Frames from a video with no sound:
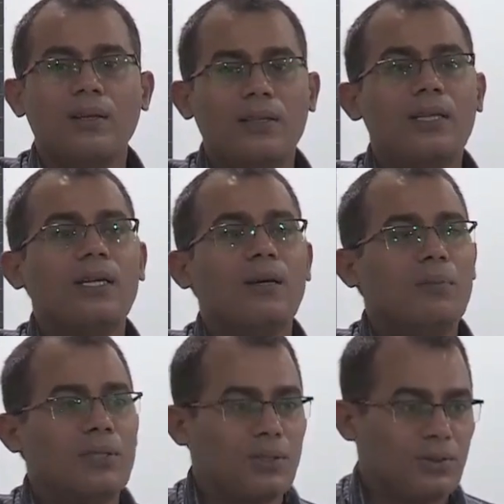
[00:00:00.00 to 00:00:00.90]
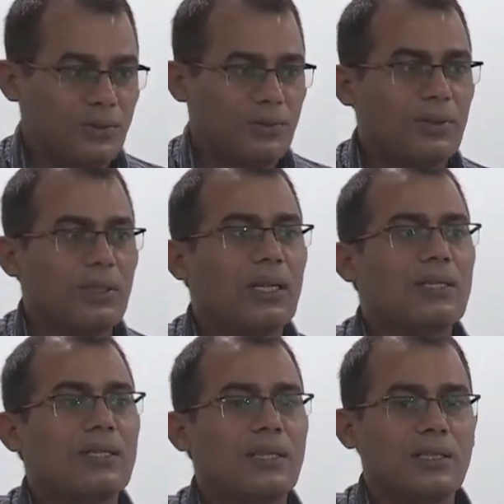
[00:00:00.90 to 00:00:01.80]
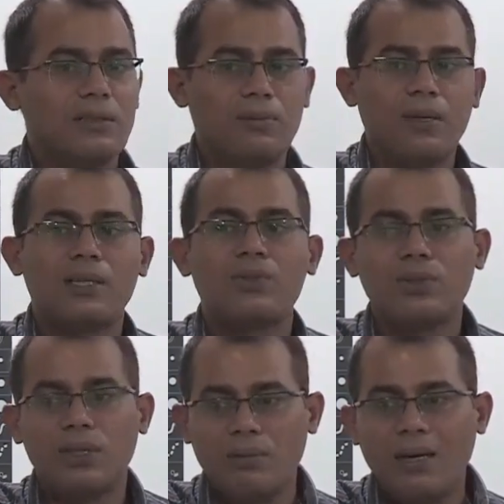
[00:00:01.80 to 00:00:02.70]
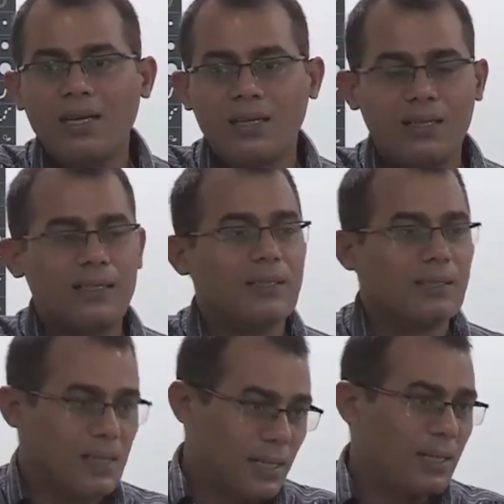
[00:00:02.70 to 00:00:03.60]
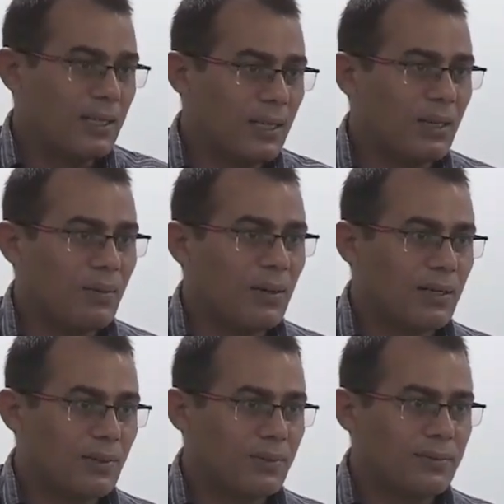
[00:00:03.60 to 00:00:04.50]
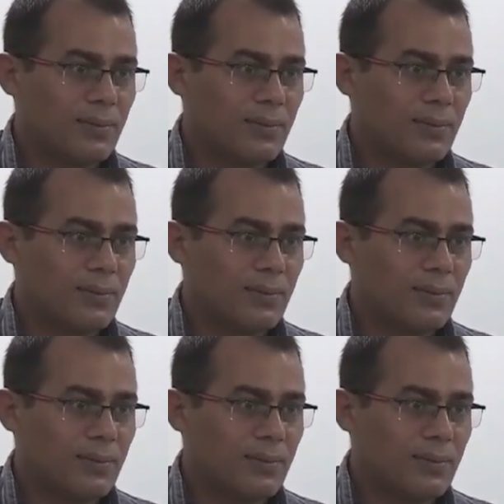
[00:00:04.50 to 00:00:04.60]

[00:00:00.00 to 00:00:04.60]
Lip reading: Then a bit of constructive plateau in Himalayan regions like Ladakh Plateau.